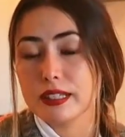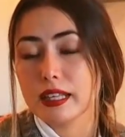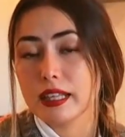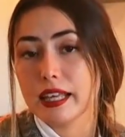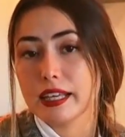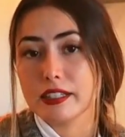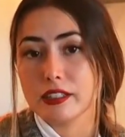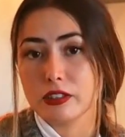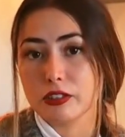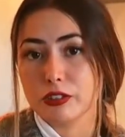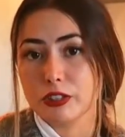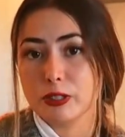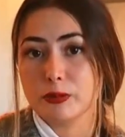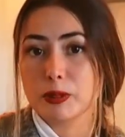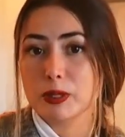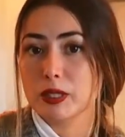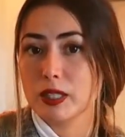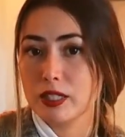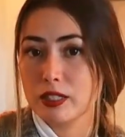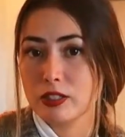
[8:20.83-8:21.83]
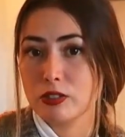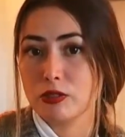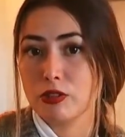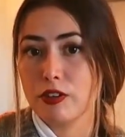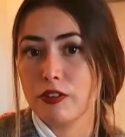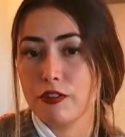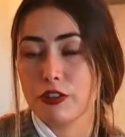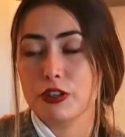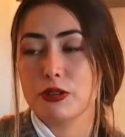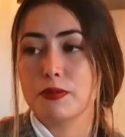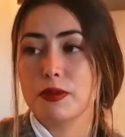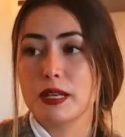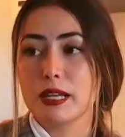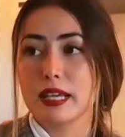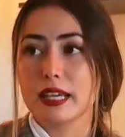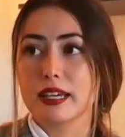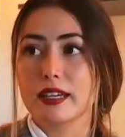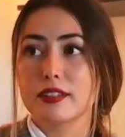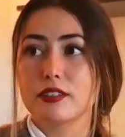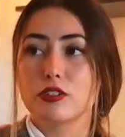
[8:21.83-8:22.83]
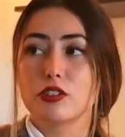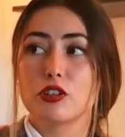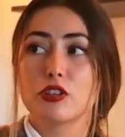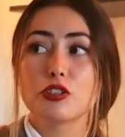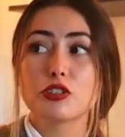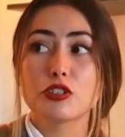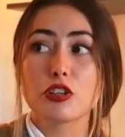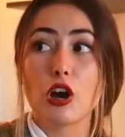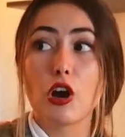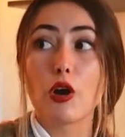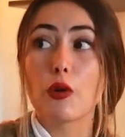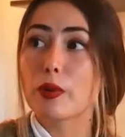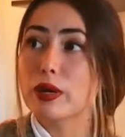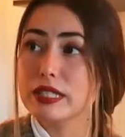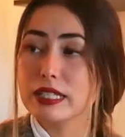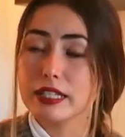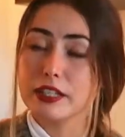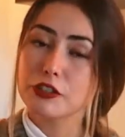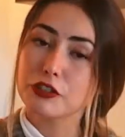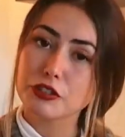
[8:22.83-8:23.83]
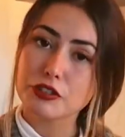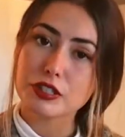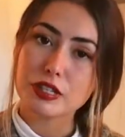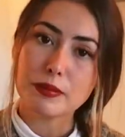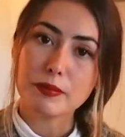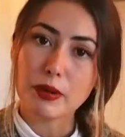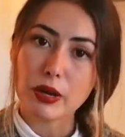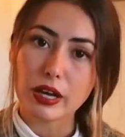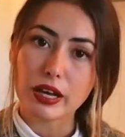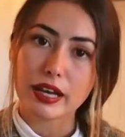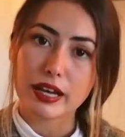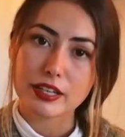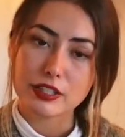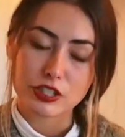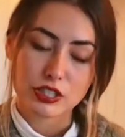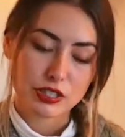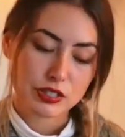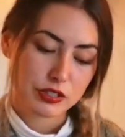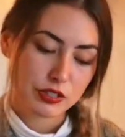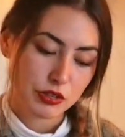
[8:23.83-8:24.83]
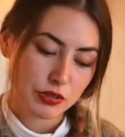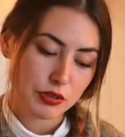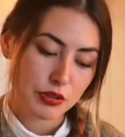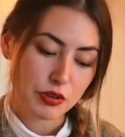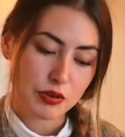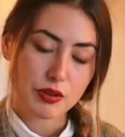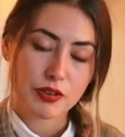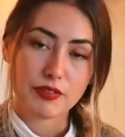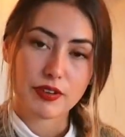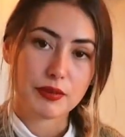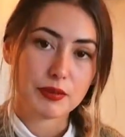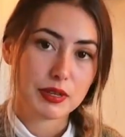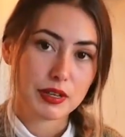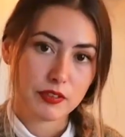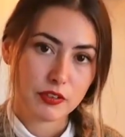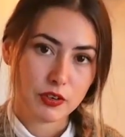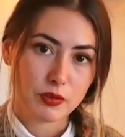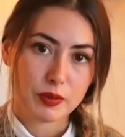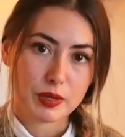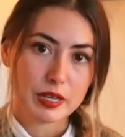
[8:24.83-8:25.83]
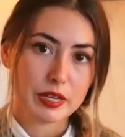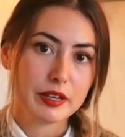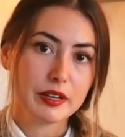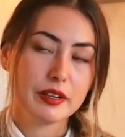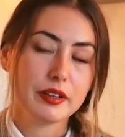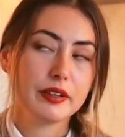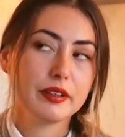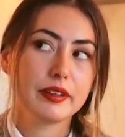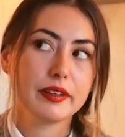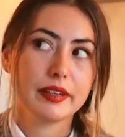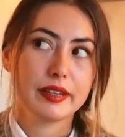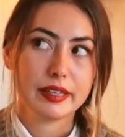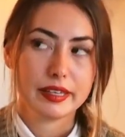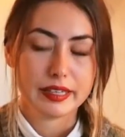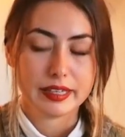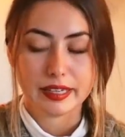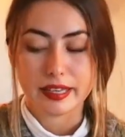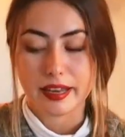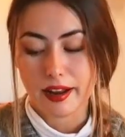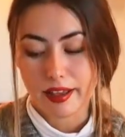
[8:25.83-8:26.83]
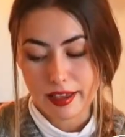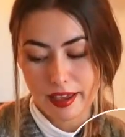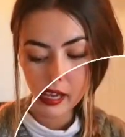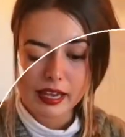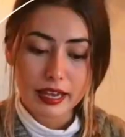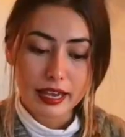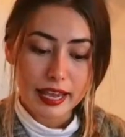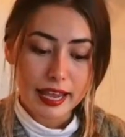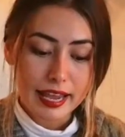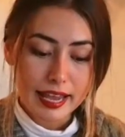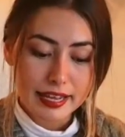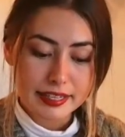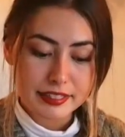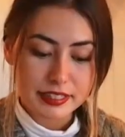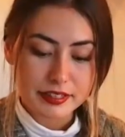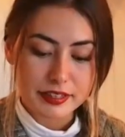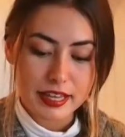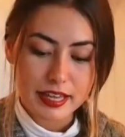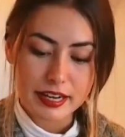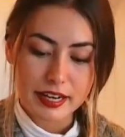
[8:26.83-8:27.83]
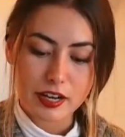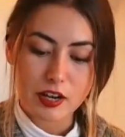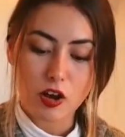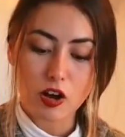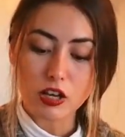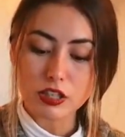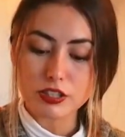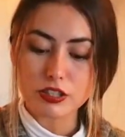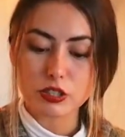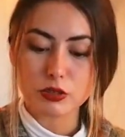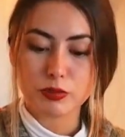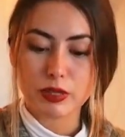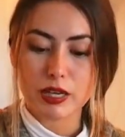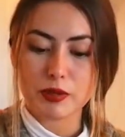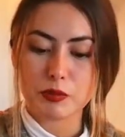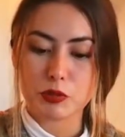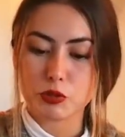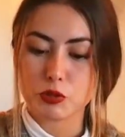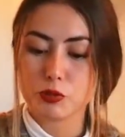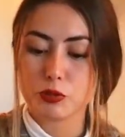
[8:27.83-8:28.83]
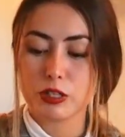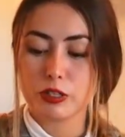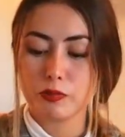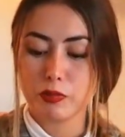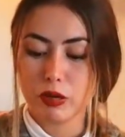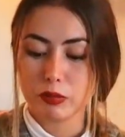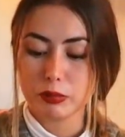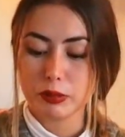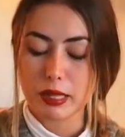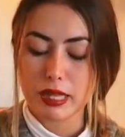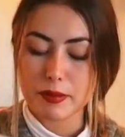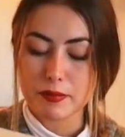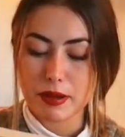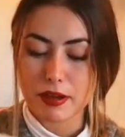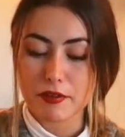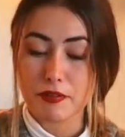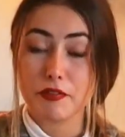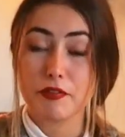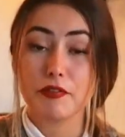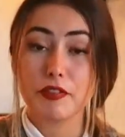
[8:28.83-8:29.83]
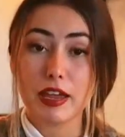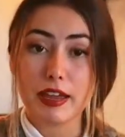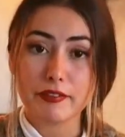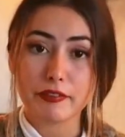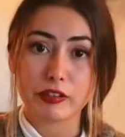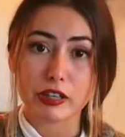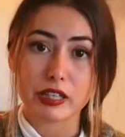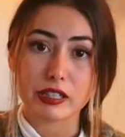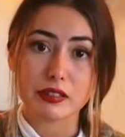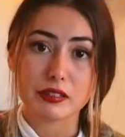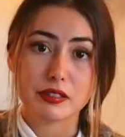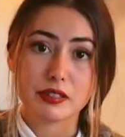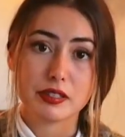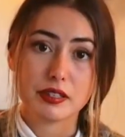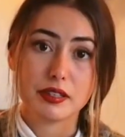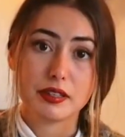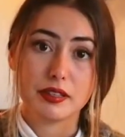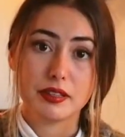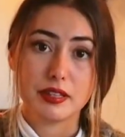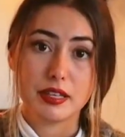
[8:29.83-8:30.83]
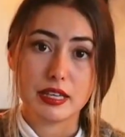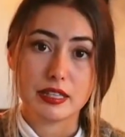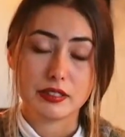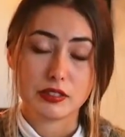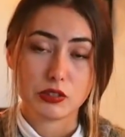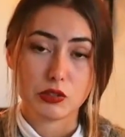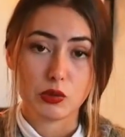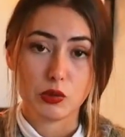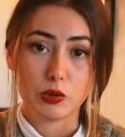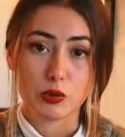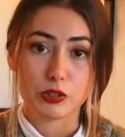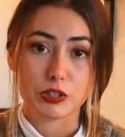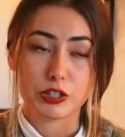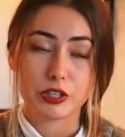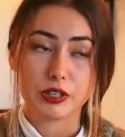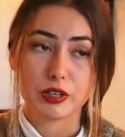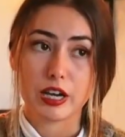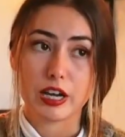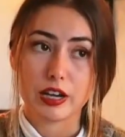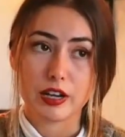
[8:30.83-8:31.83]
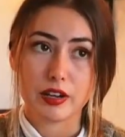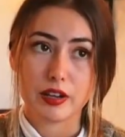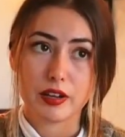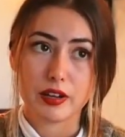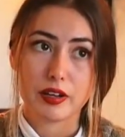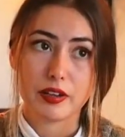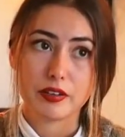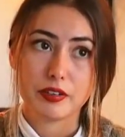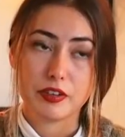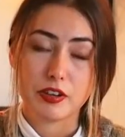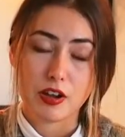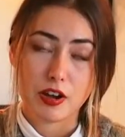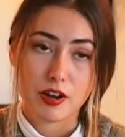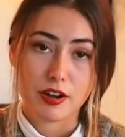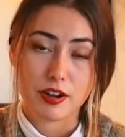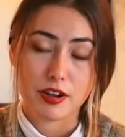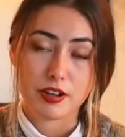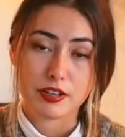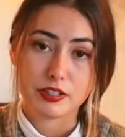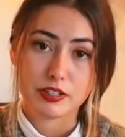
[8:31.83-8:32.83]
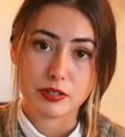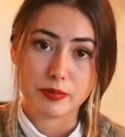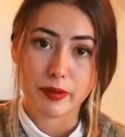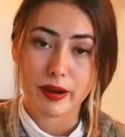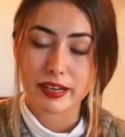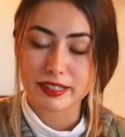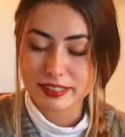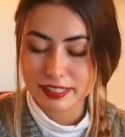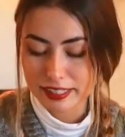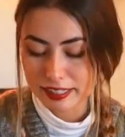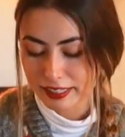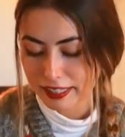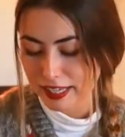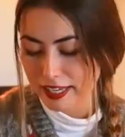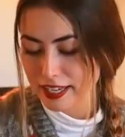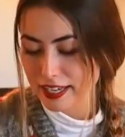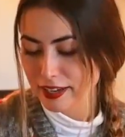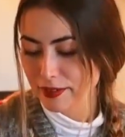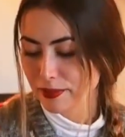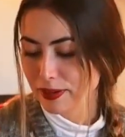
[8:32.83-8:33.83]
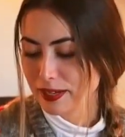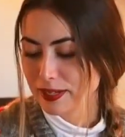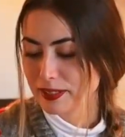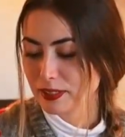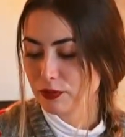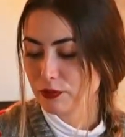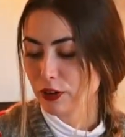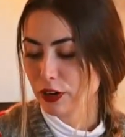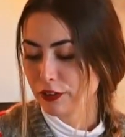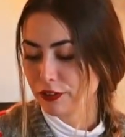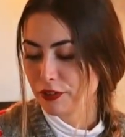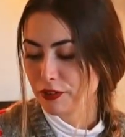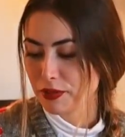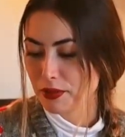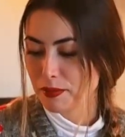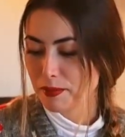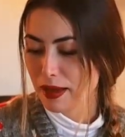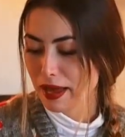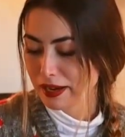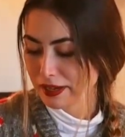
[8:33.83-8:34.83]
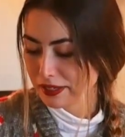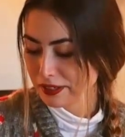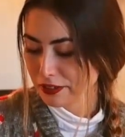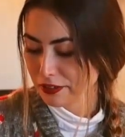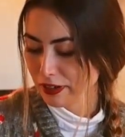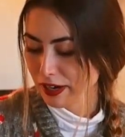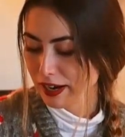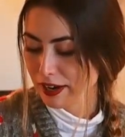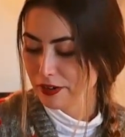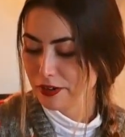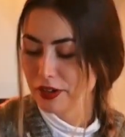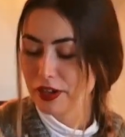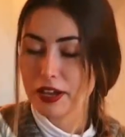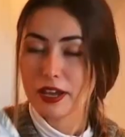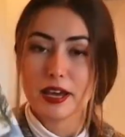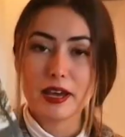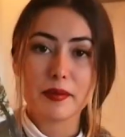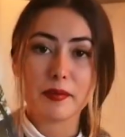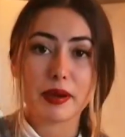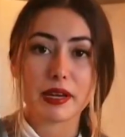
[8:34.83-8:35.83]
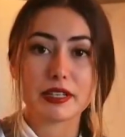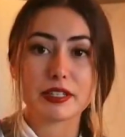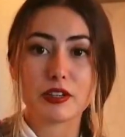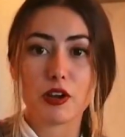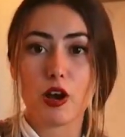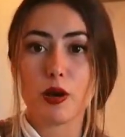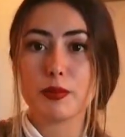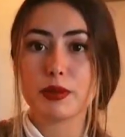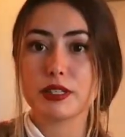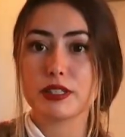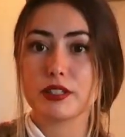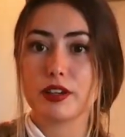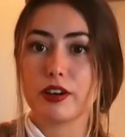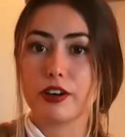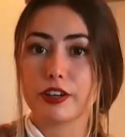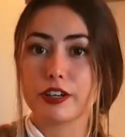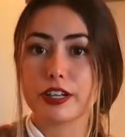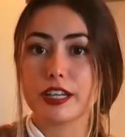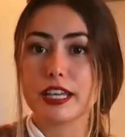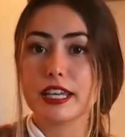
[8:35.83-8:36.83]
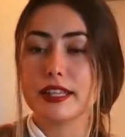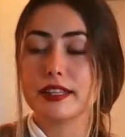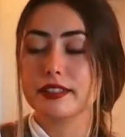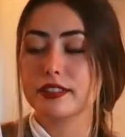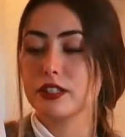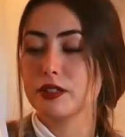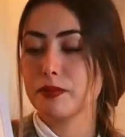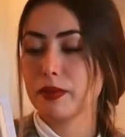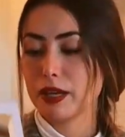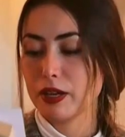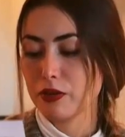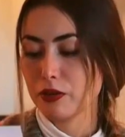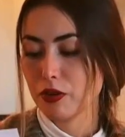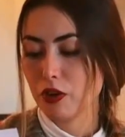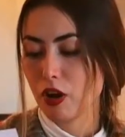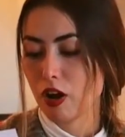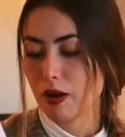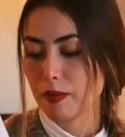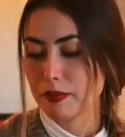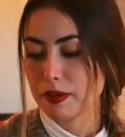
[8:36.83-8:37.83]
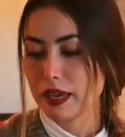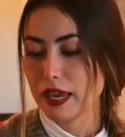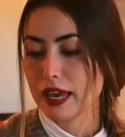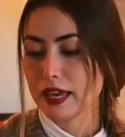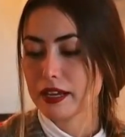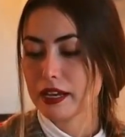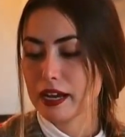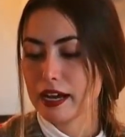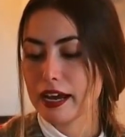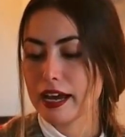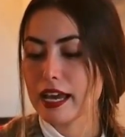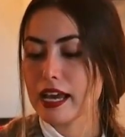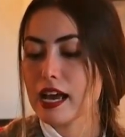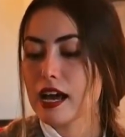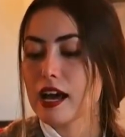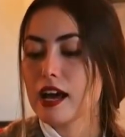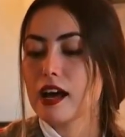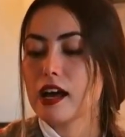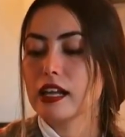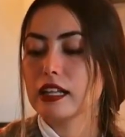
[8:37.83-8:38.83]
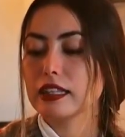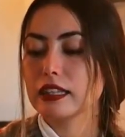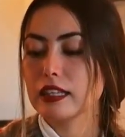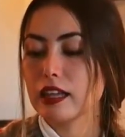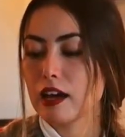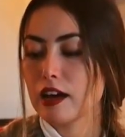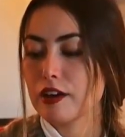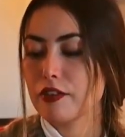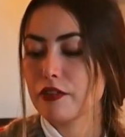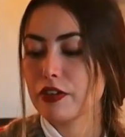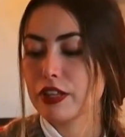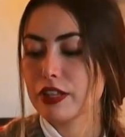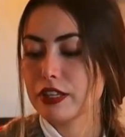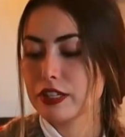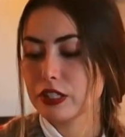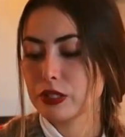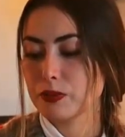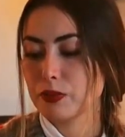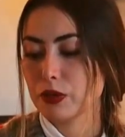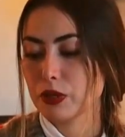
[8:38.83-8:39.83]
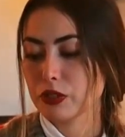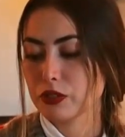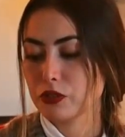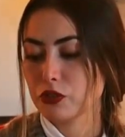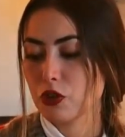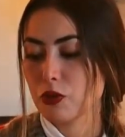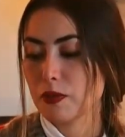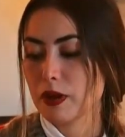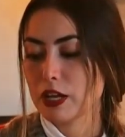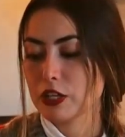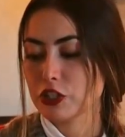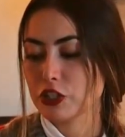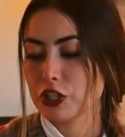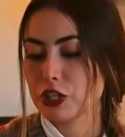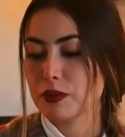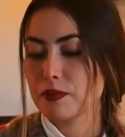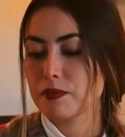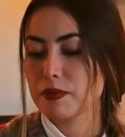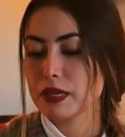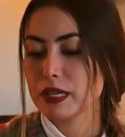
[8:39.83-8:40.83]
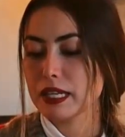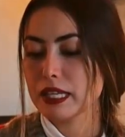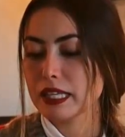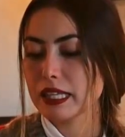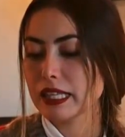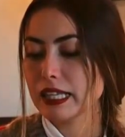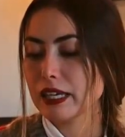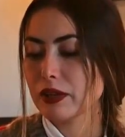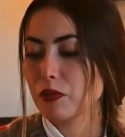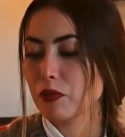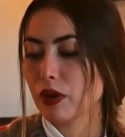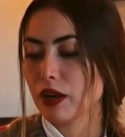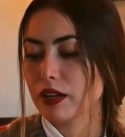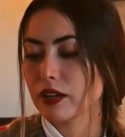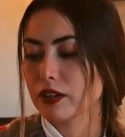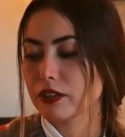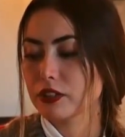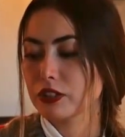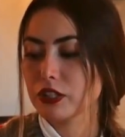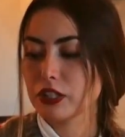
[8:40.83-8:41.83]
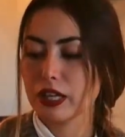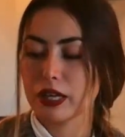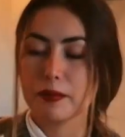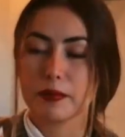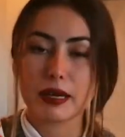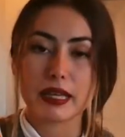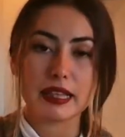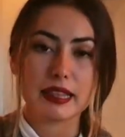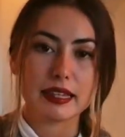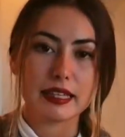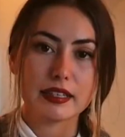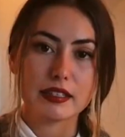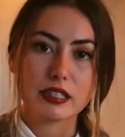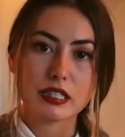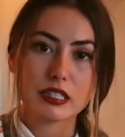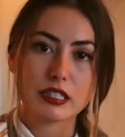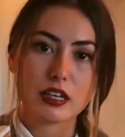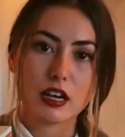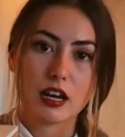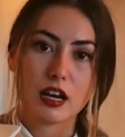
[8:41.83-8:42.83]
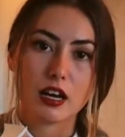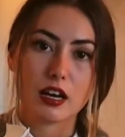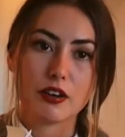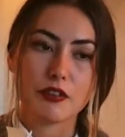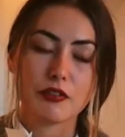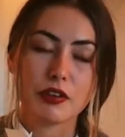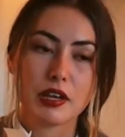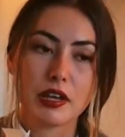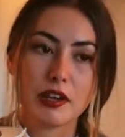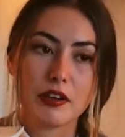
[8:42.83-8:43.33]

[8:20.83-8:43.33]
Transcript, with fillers: I liked learning about the history of the Dominican. So it was an interesting book. I just don't know if I would ever read it again. And then I also read, which was one of probably my favorites this quarter, not surprisingly, was Far from the Madding Crowd by Thomas Hardy. This is my own copy, and I love this book so much. It immediately went onto like my list of